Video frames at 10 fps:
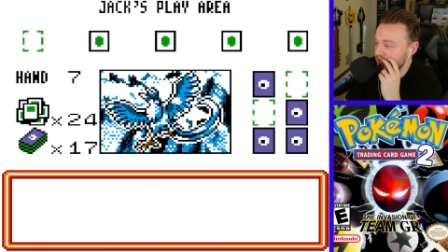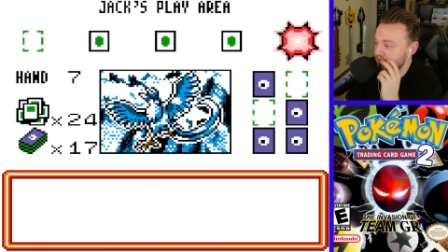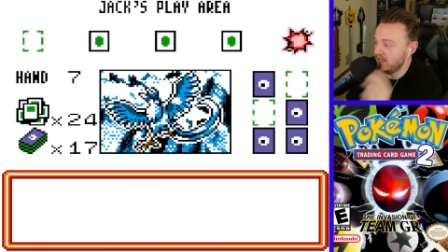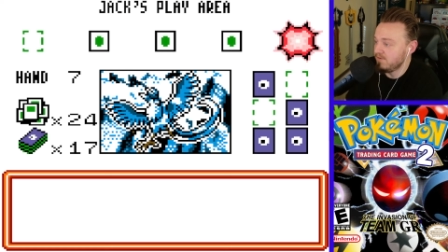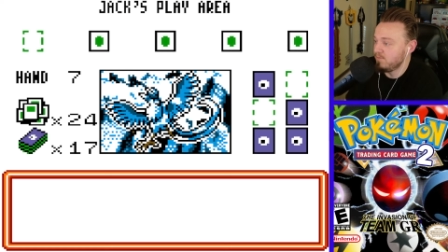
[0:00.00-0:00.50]

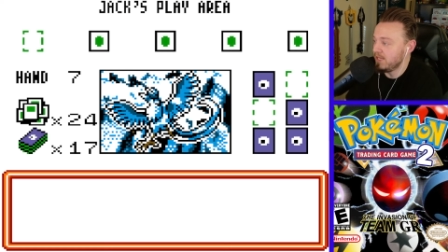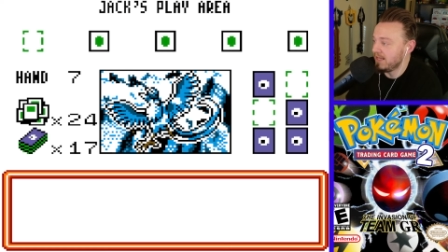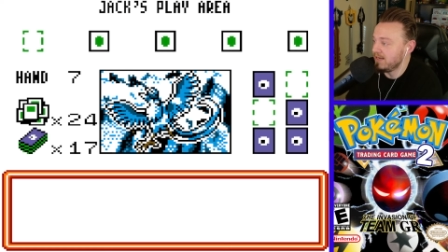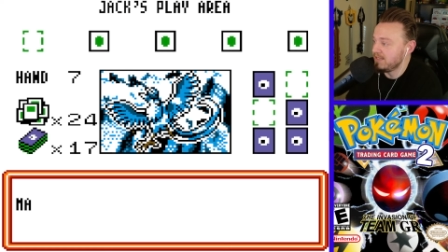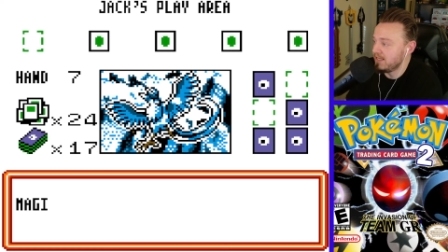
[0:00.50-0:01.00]
if we
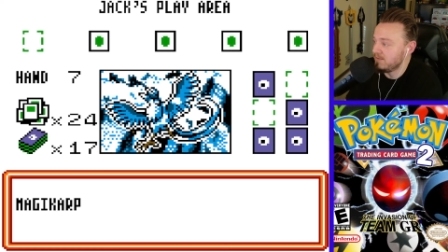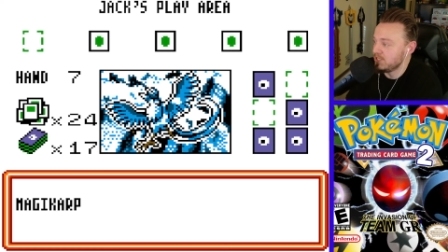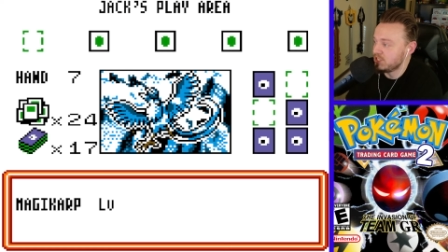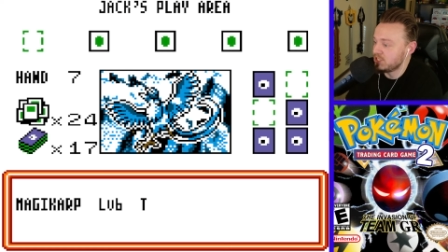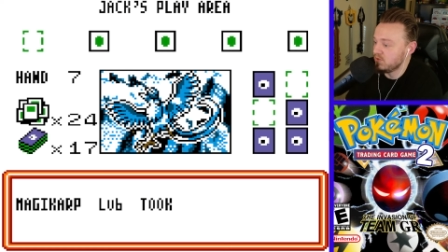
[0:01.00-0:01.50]
get any
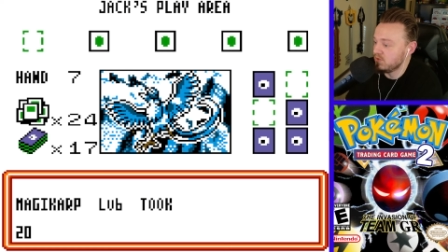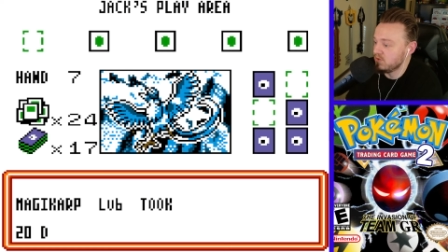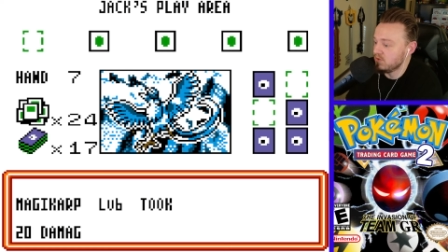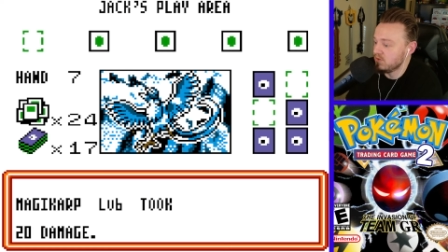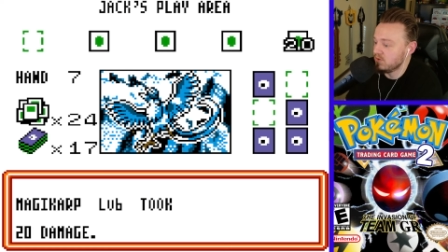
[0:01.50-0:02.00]
damage.
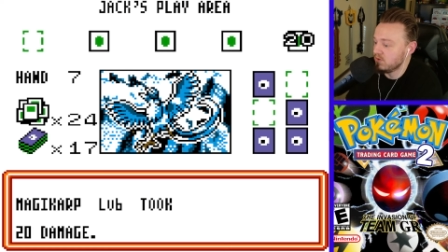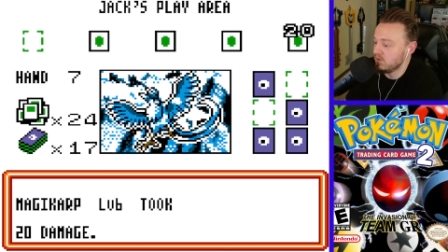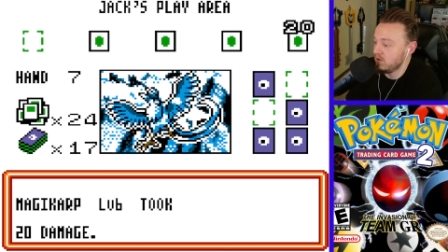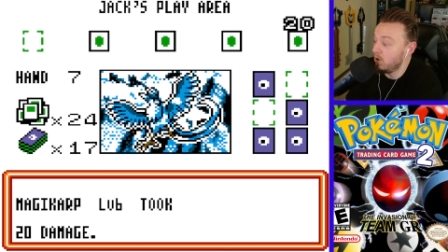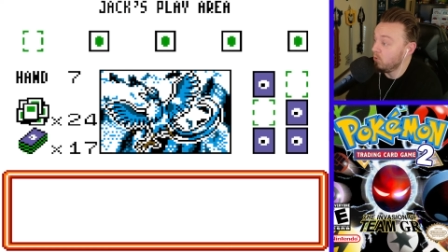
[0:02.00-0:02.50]

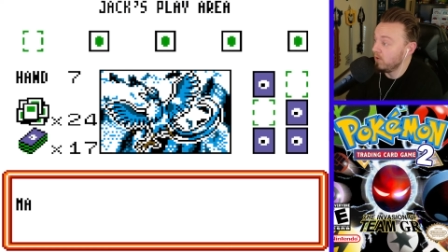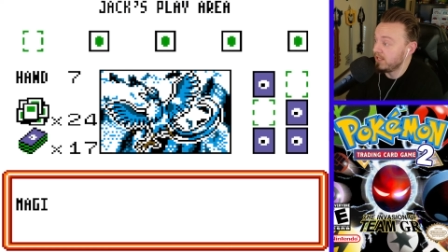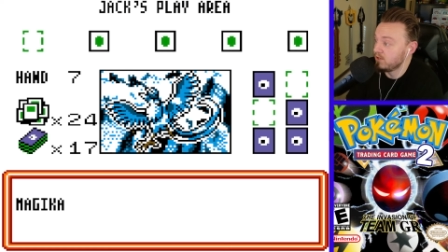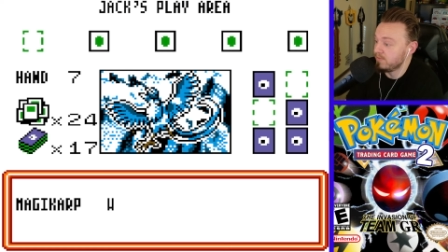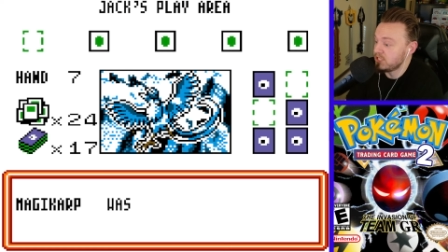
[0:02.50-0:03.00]
Oh, we
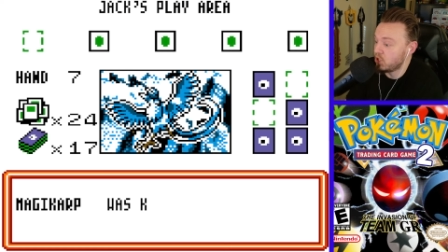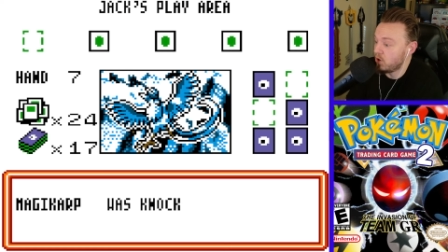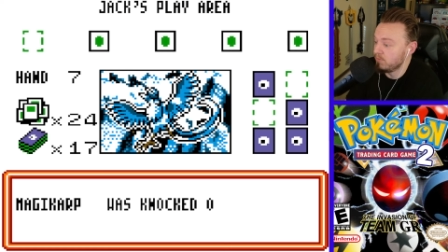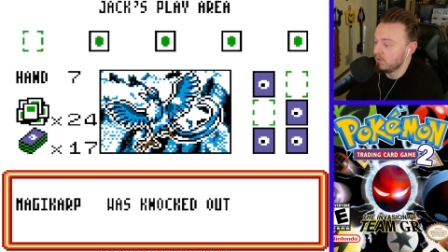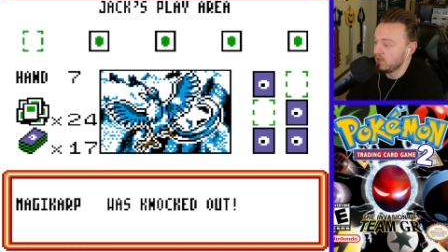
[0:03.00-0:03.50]
kill the
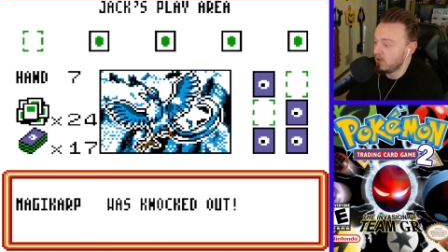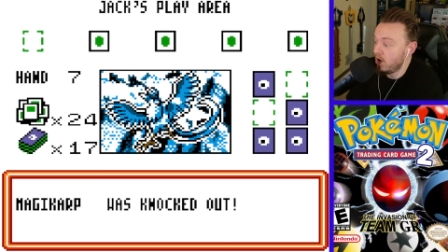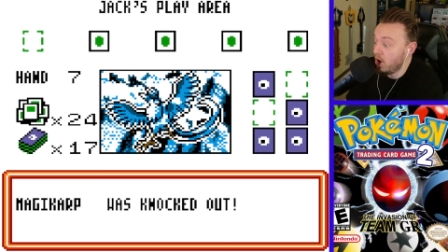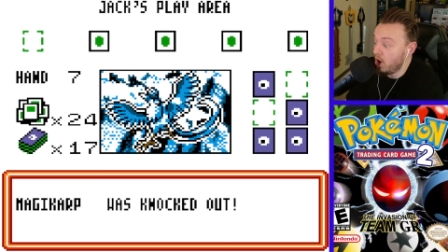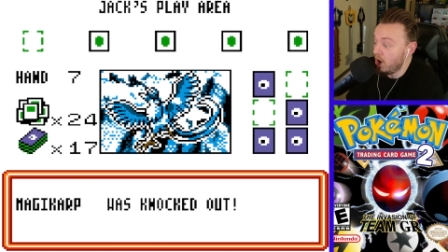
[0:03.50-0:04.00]
Magikarp.
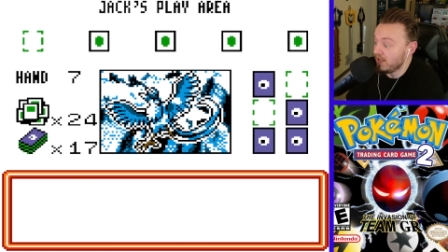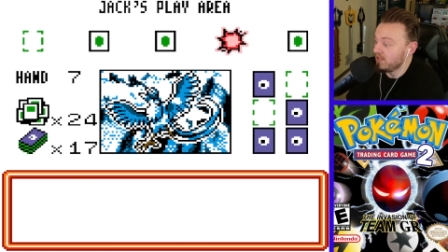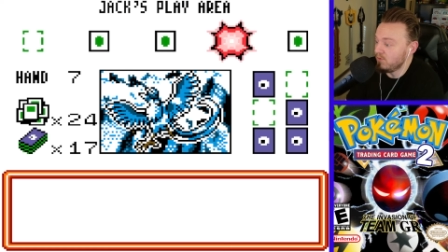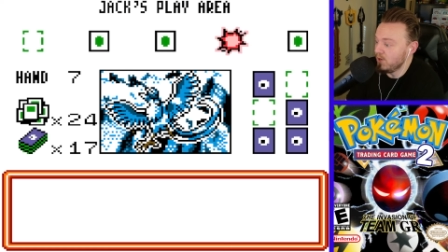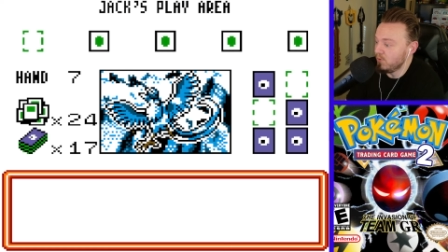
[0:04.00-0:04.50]
Oh, I
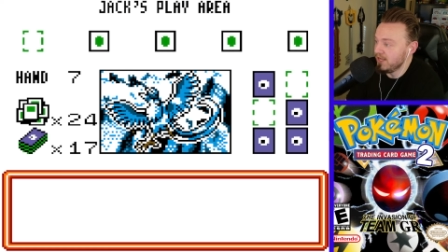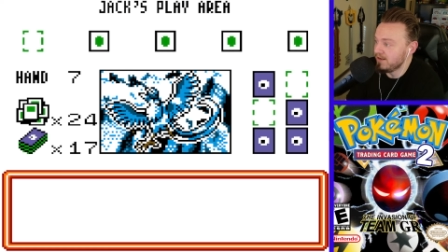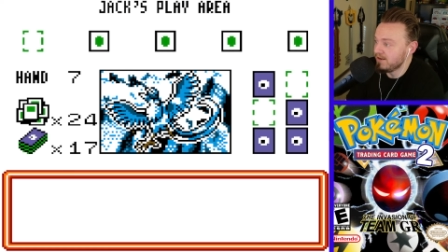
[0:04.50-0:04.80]
think we win.